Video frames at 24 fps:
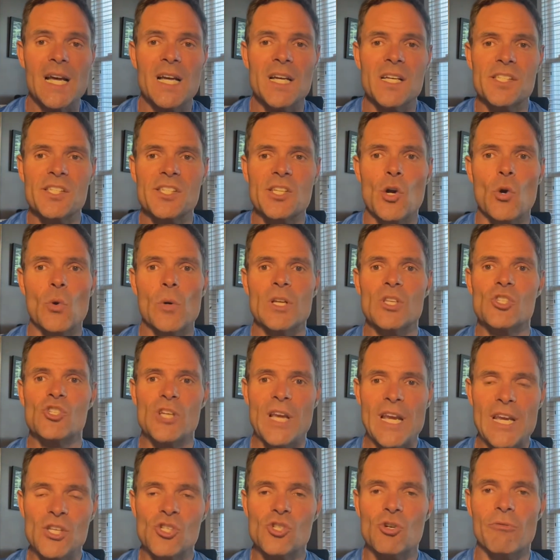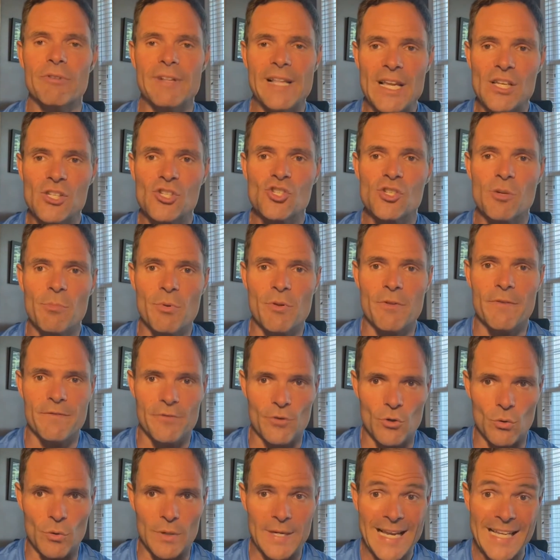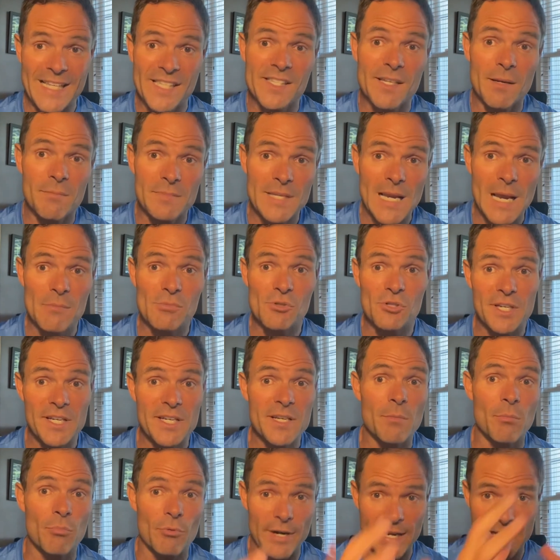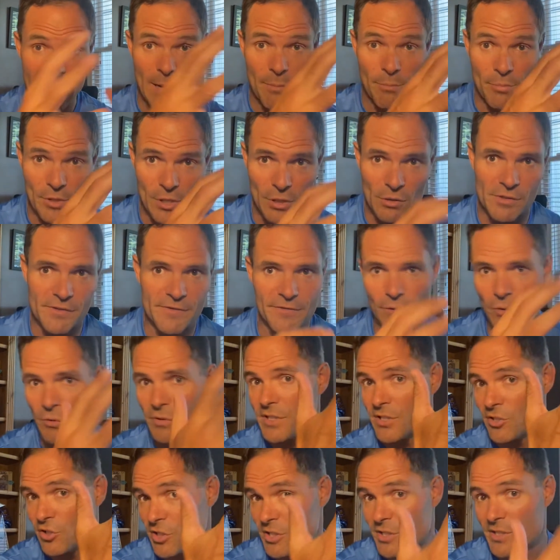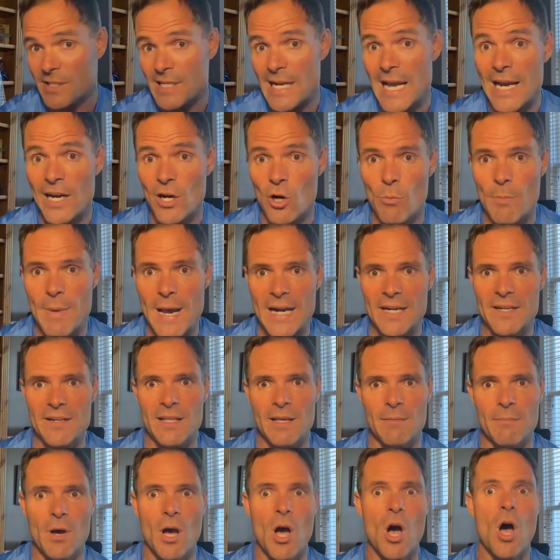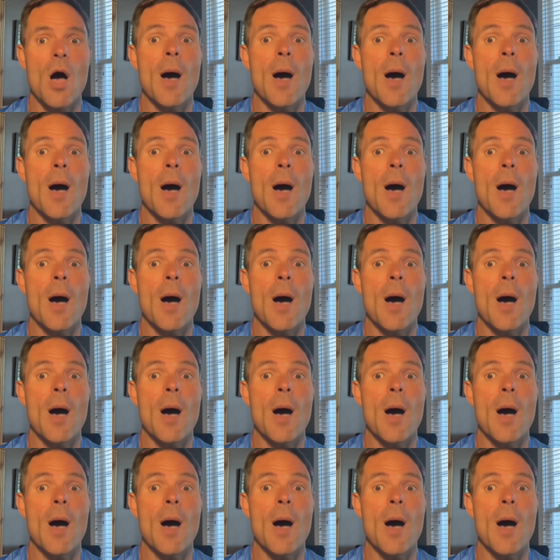So change your relationship with food. And sometimes you need to break up with those foods and just not go back to them.